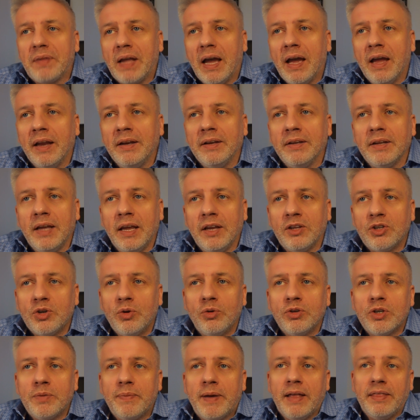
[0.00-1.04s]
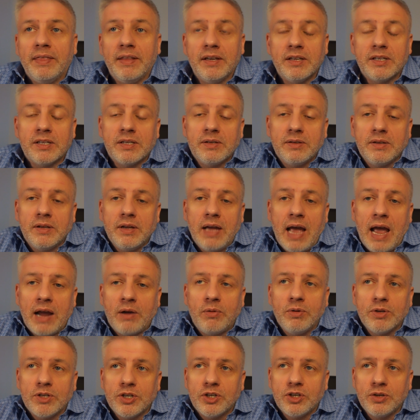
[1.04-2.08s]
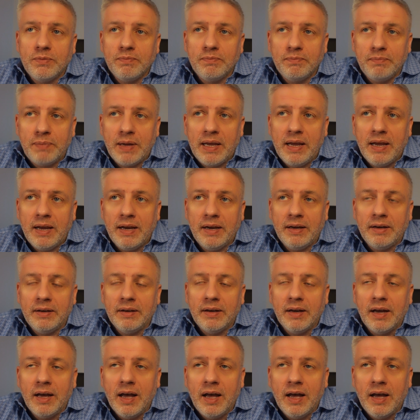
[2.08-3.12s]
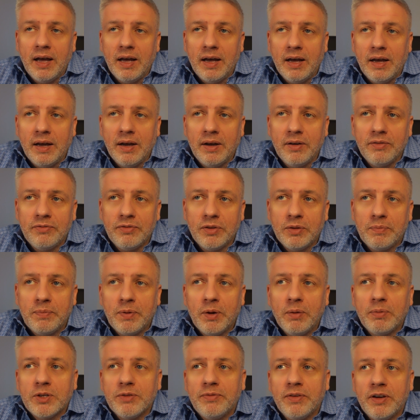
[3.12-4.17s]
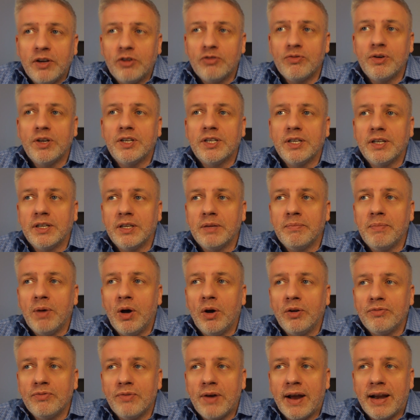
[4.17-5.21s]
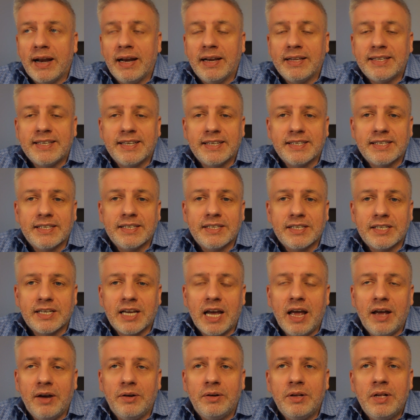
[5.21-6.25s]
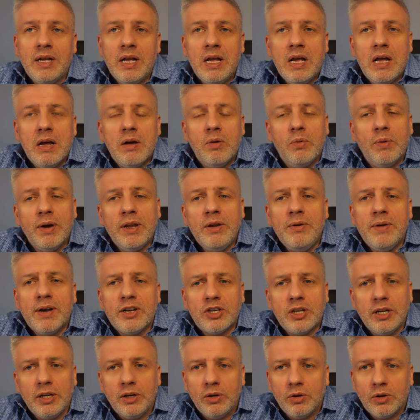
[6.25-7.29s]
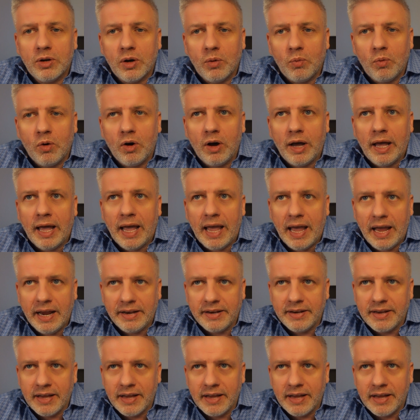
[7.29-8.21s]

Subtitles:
and it talks about this acquisition being for the purpose of increasing demand for analytics at scale. When you actually look at what Ahead